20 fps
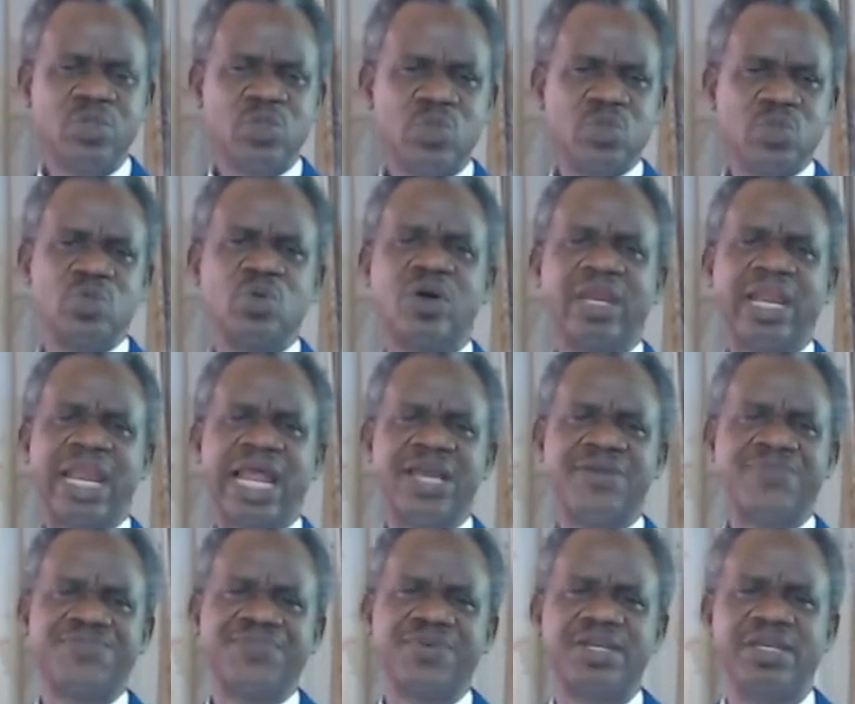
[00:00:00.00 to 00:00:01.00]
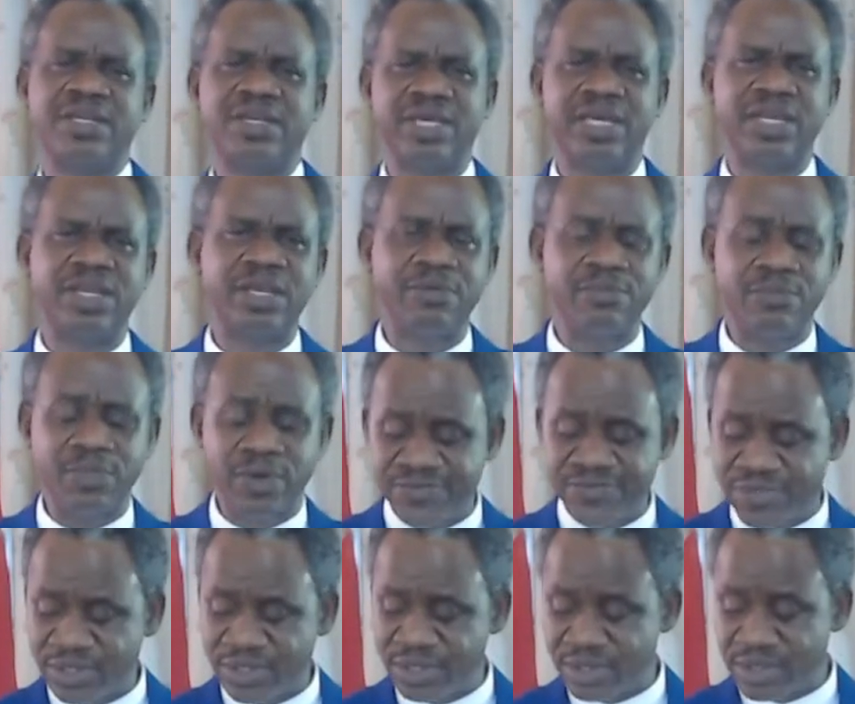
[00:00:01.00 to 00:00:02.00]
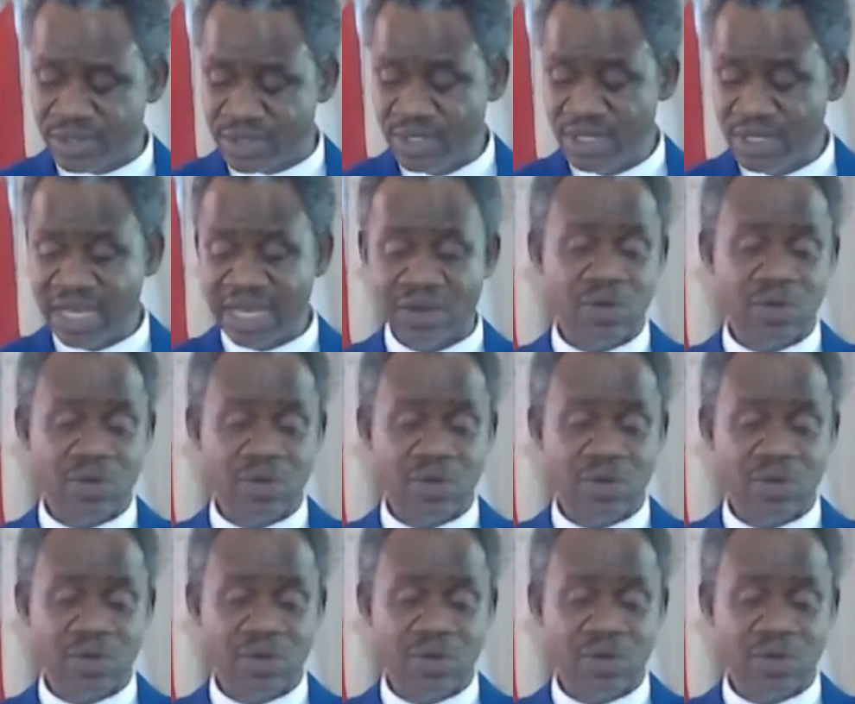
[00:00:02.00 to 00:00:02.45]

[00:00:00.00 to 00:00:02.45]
to your life in the name of Jesus.